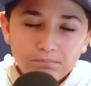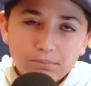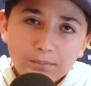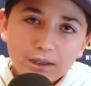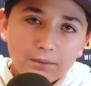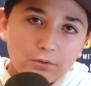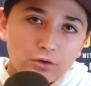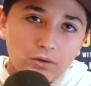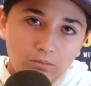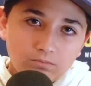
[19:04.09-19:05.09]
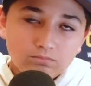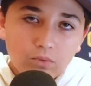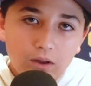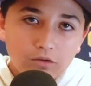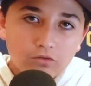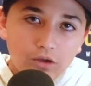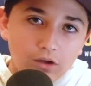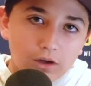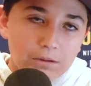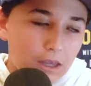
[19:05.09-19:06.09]
He played pretty well in his rookie
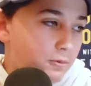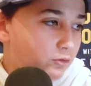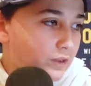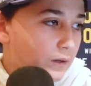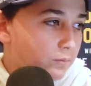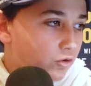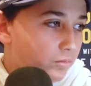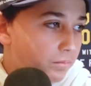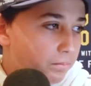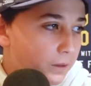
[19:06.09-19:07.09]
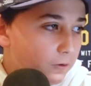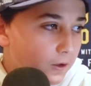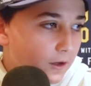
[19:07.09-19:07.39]
year. I'd probably boost that up to a B right